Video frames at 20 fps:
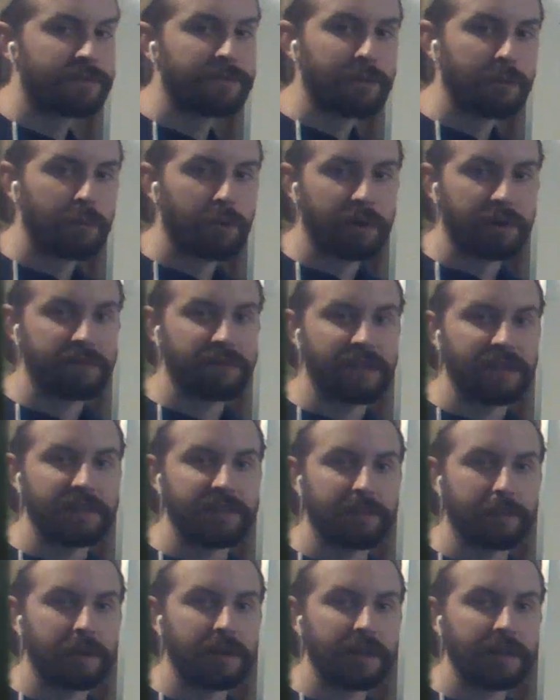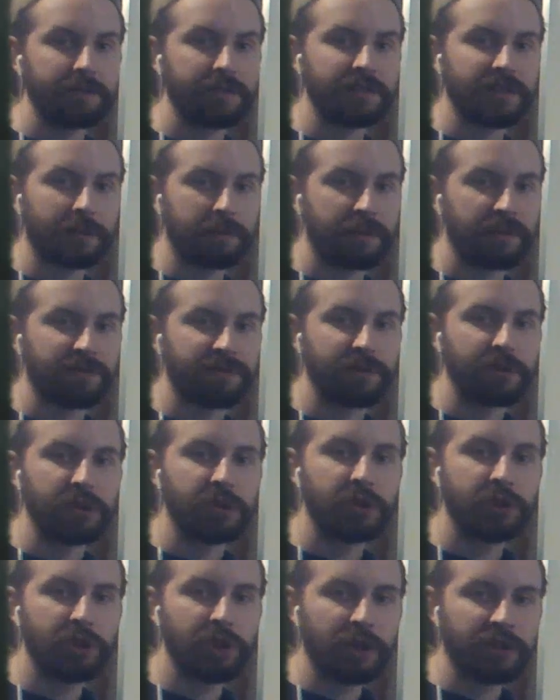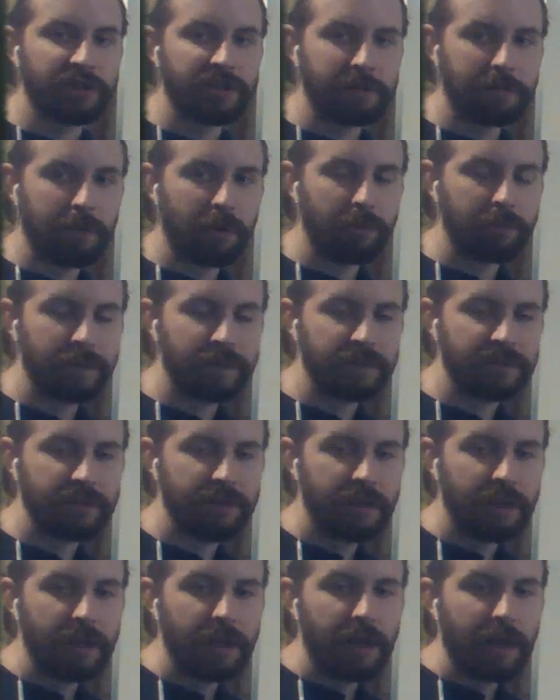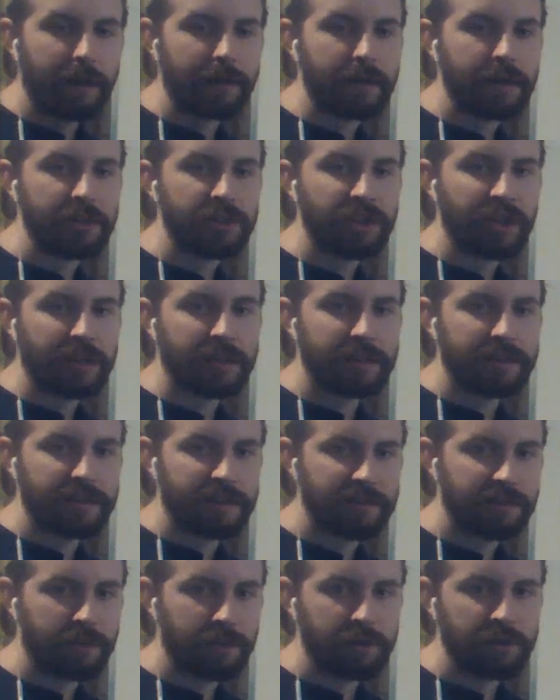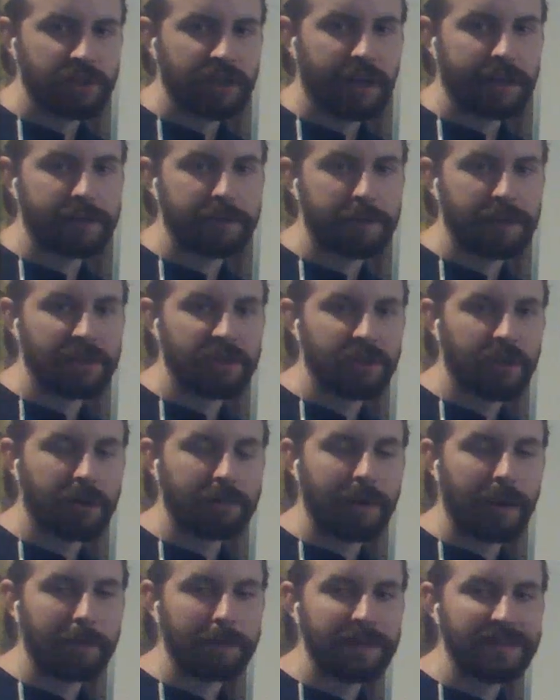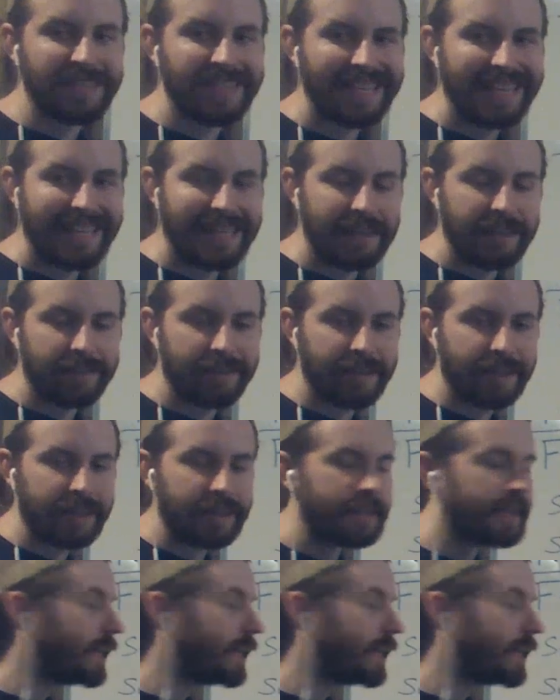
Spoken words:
for one of these. I'm going to leave this up here for just a moment. I'm going to check the Discord chat to make sure I'm not missing anything,